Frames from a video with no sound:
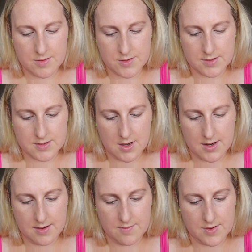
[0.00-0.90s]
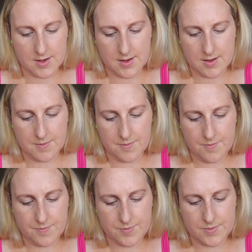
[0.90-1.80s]
which is kind of a
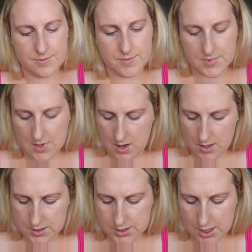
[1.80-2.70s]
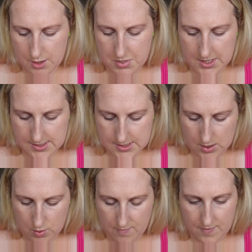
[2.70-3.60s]
dark taupey
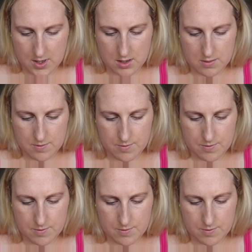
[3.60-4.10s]
silver.